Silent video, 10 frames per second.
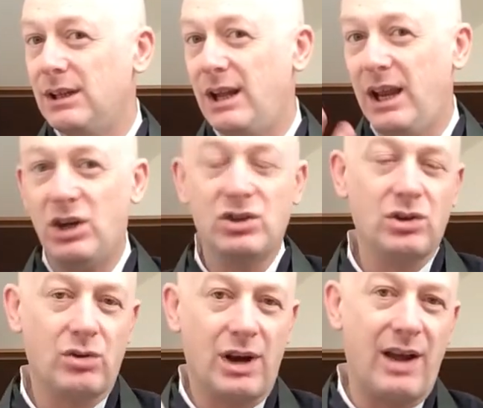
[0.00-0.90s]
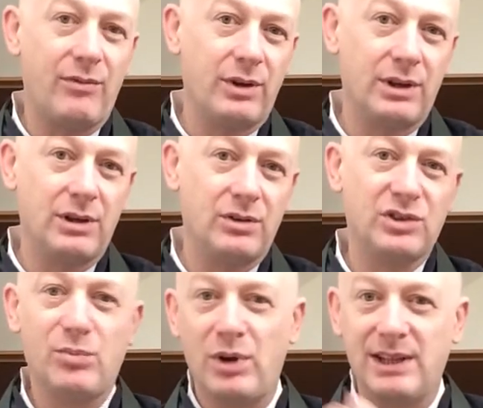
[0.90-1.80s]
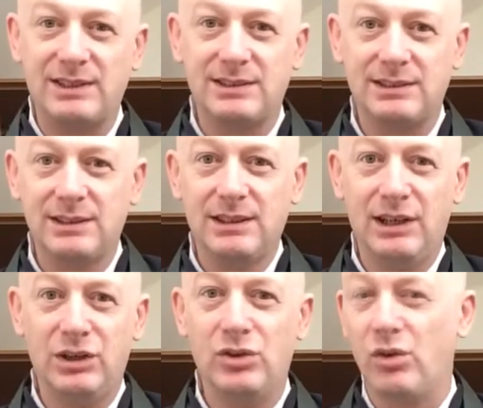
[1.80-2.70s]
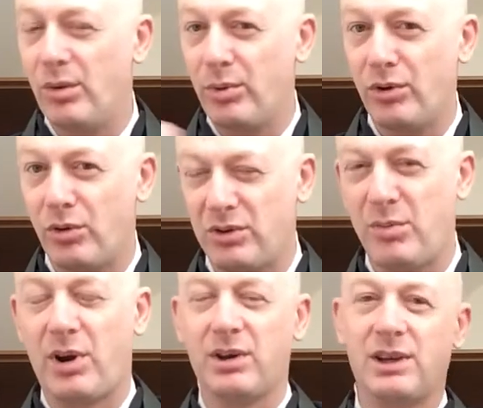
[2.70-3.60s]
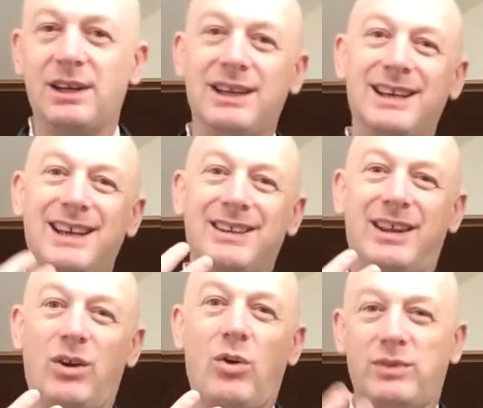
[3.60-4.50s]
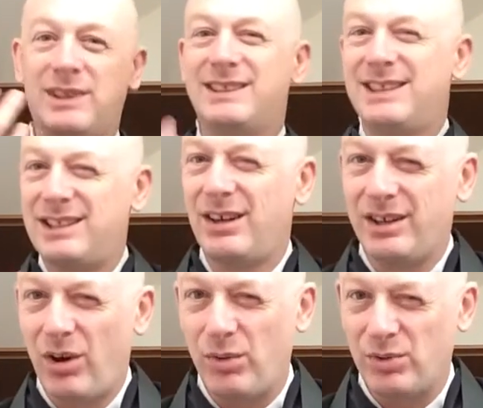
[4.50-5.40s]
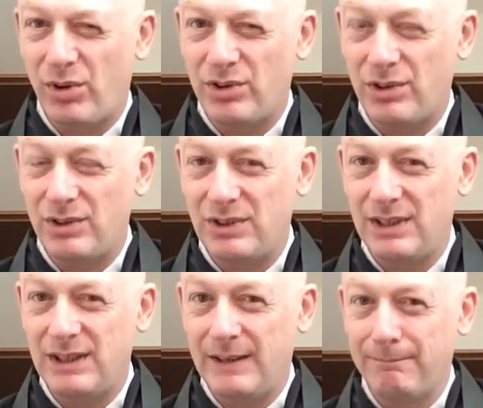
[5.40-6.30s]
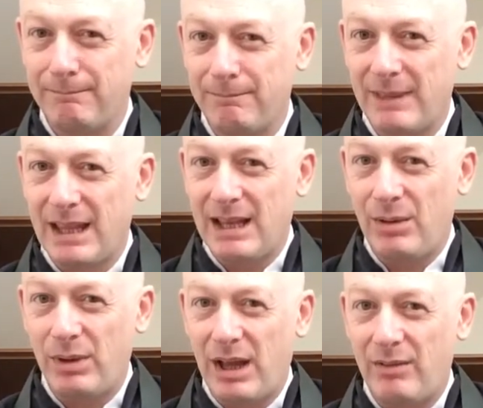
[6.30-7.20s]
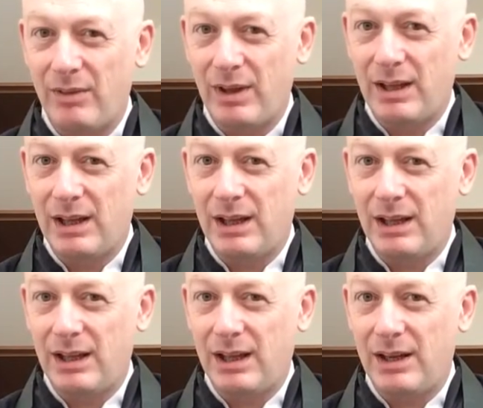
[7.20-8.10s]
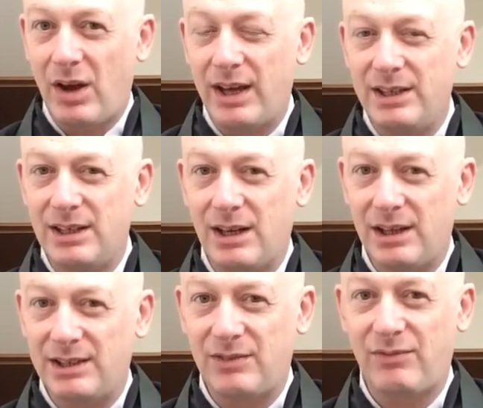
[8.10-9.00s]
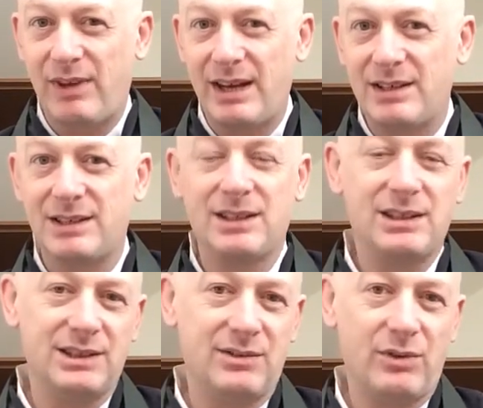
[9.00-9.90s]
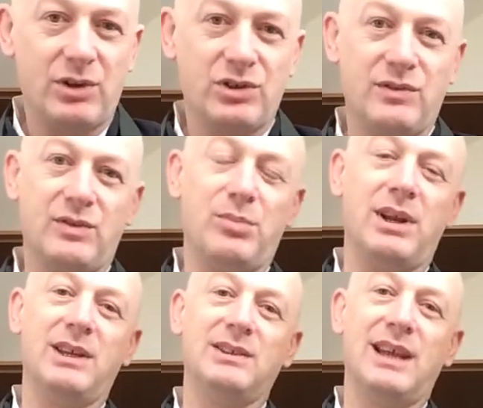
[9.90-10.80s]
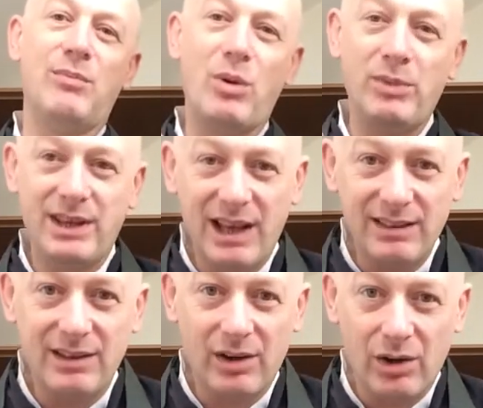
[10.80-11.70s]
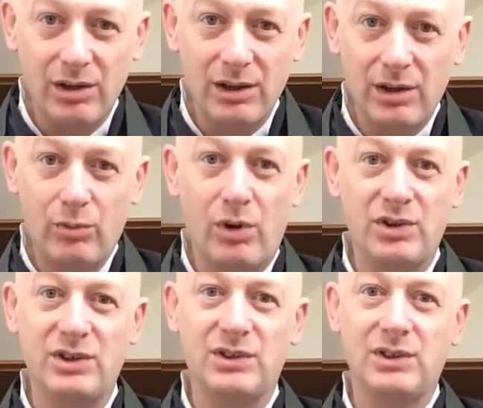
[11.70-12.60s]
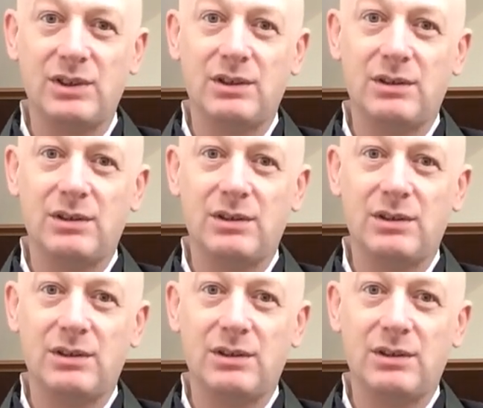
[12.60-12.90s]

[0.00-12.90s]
In Asia or Africa or somewhere else in Europe or North America, that oh, this city I always wanted to see. And we have an idealized, fantasized version of the place. And when we get there, what is